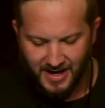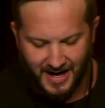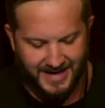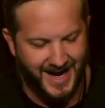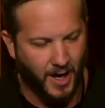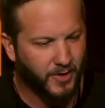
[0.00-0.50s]

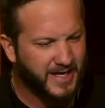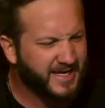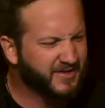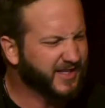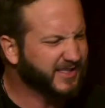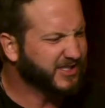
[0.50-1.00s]
And now
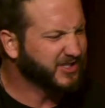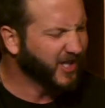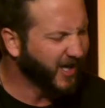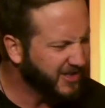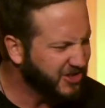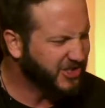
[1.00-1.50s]
in the
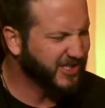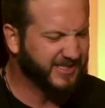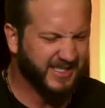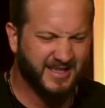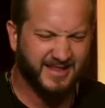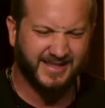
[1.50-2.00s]
dungeons,
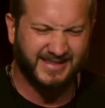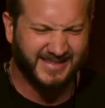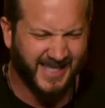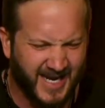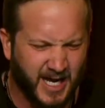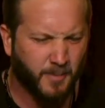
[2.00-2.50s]
in the
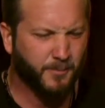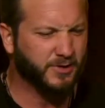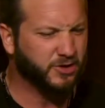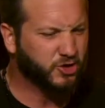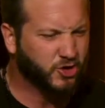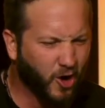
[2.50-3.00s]
damp,
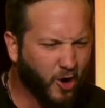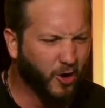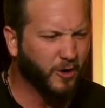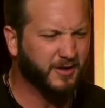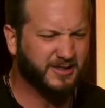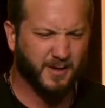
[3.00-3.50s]

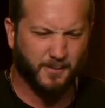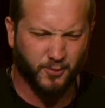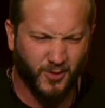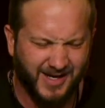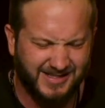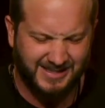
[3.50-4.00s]
dark,
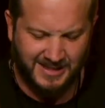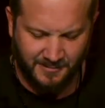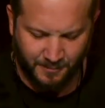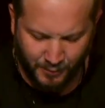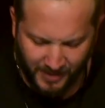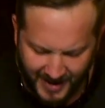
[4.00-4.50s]

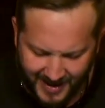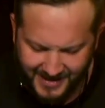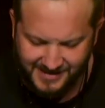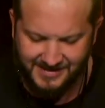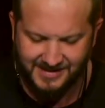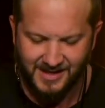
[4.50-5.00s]
depressing
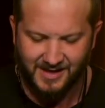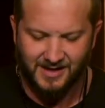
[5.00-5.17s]
place,